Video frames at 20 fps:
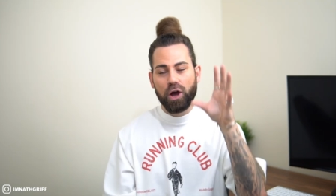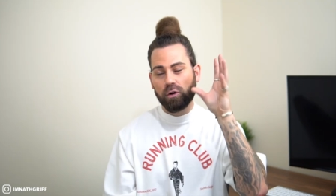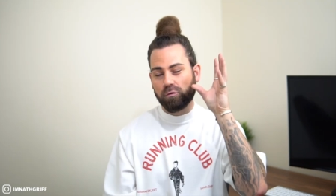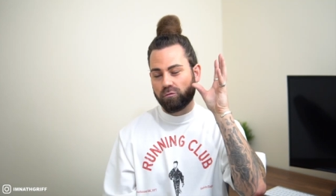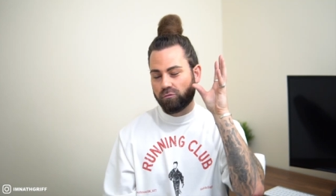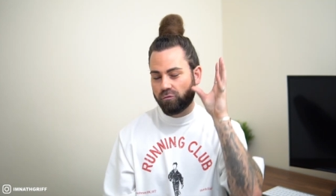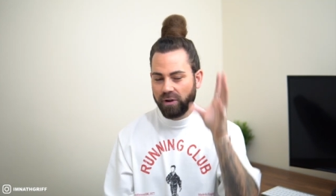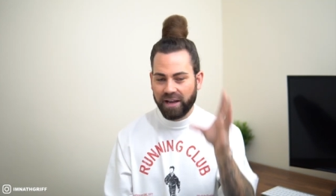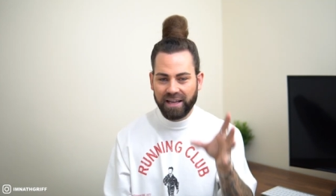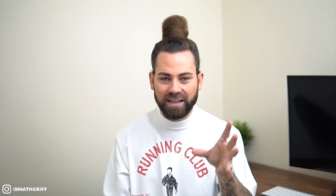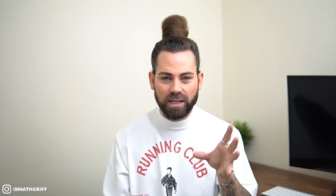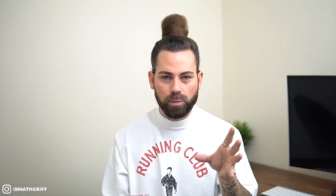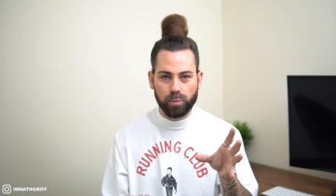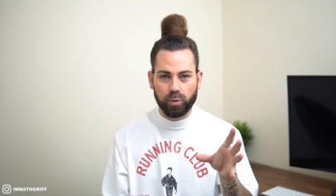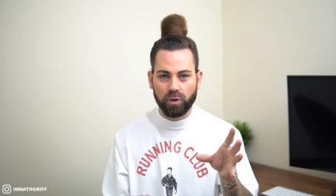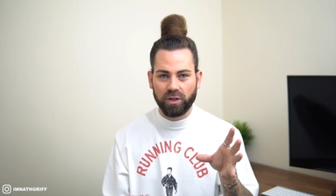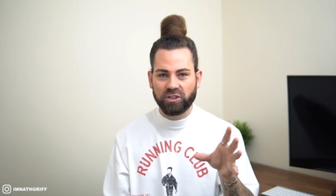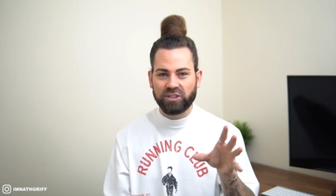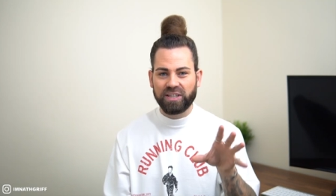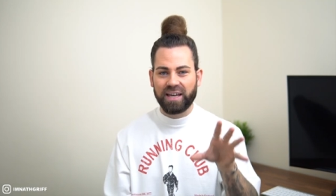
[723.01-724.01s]
really
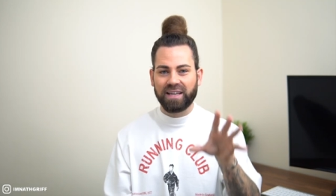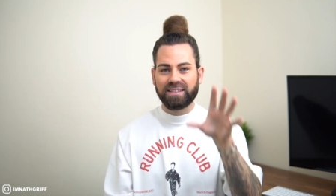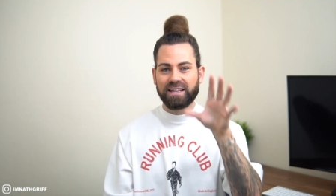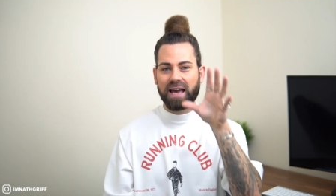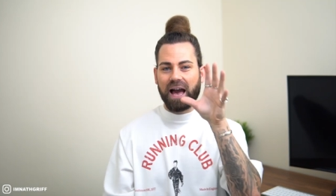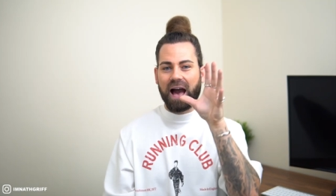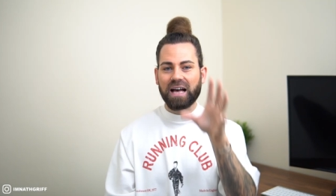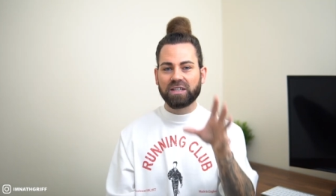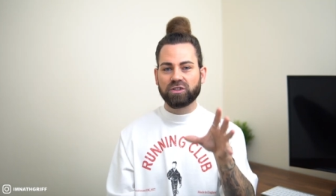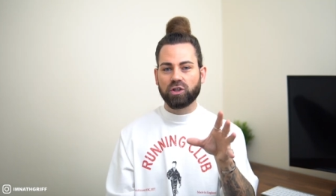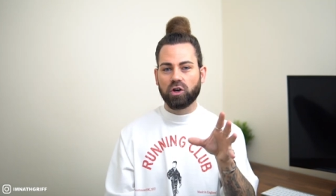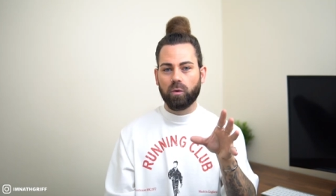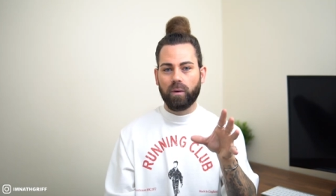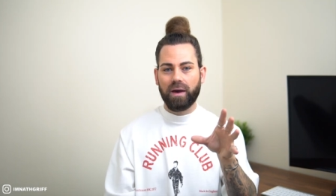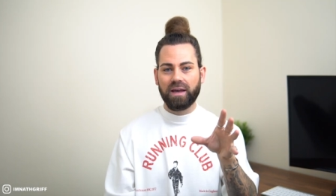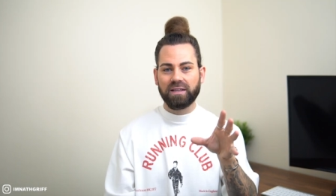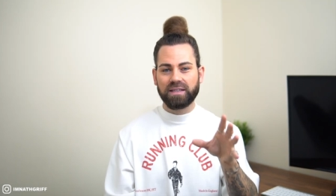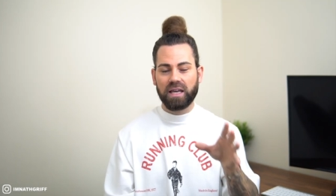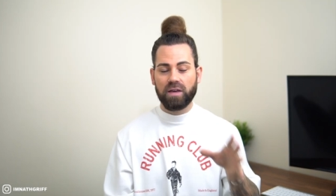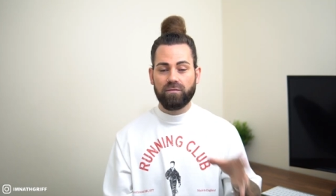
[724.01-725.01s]
appreciate it as
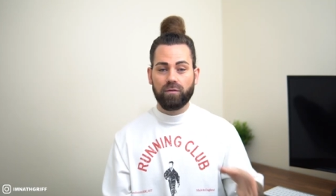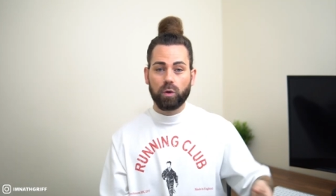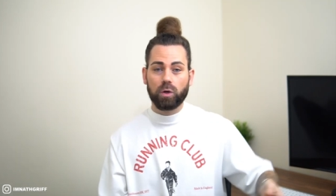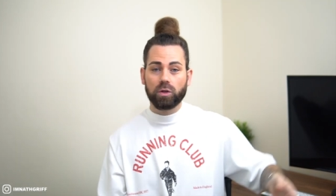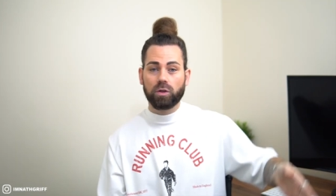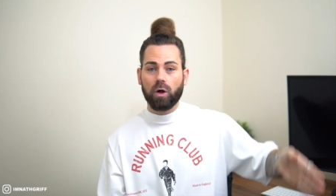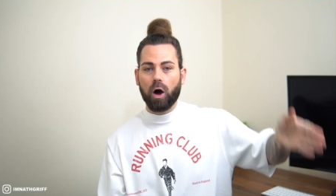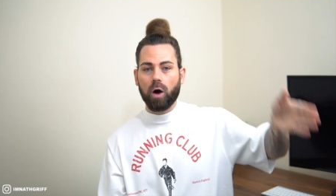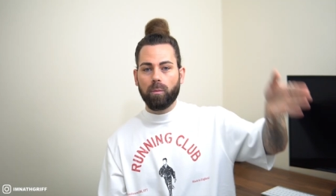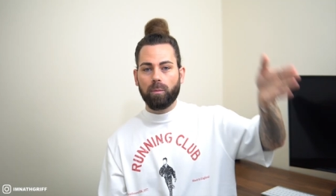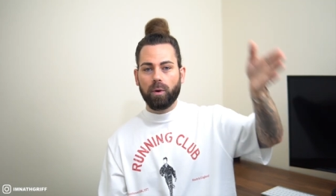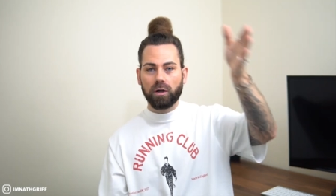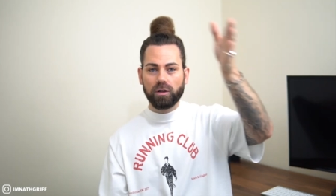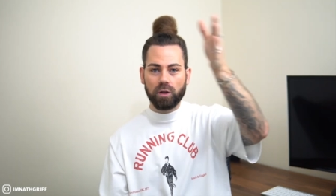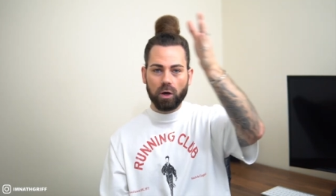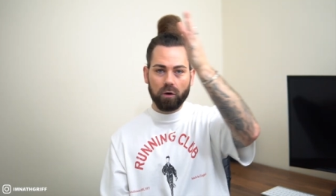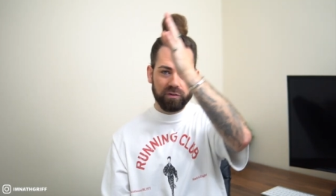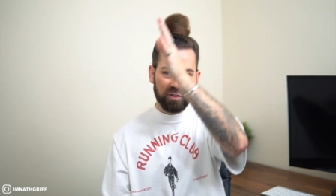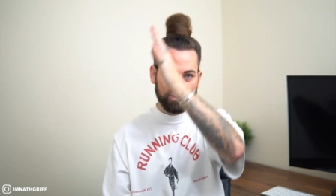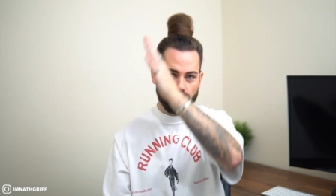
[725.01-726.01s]
always if you could hop on
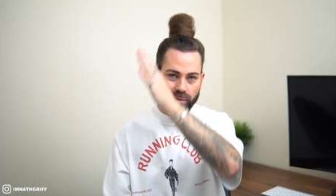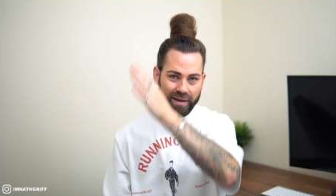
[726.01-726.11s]
over to